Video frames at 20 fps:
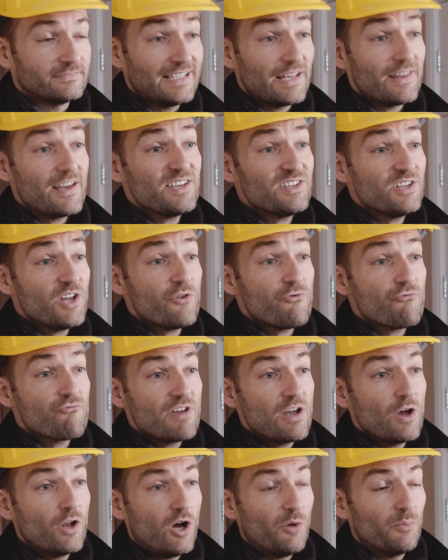Now, there isn't a
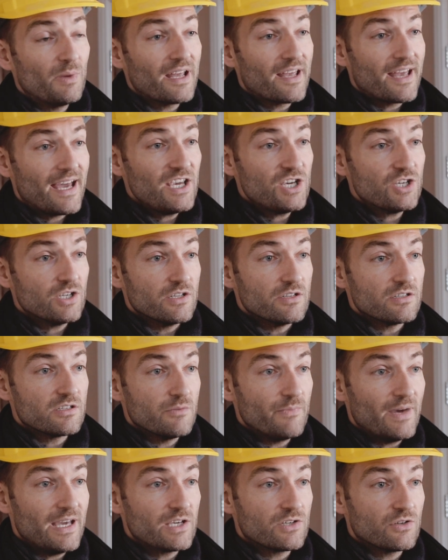real obligation
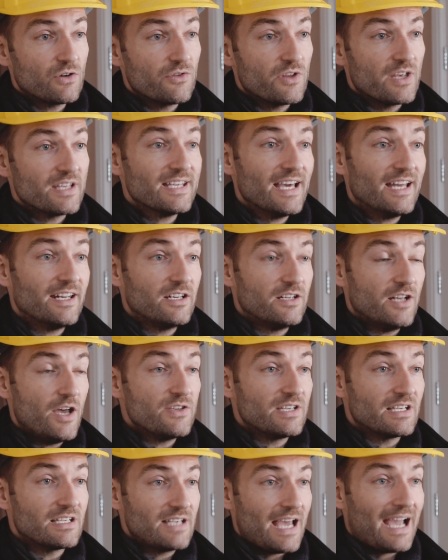to make sure that a tenant
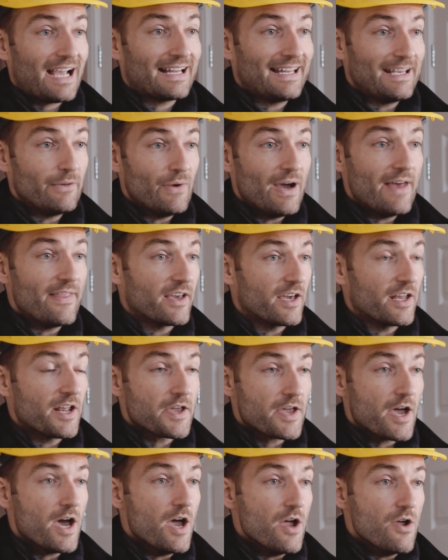knows exactly where they're going to
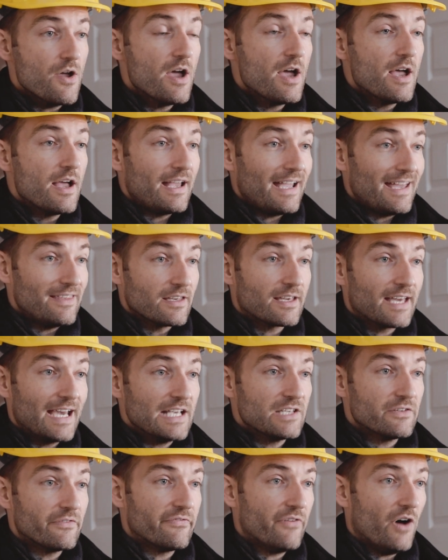go in the
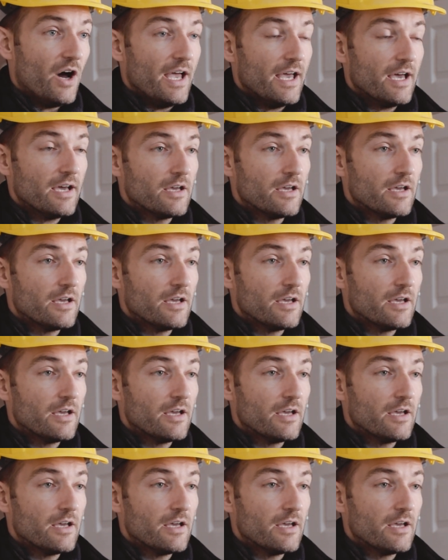case of fire.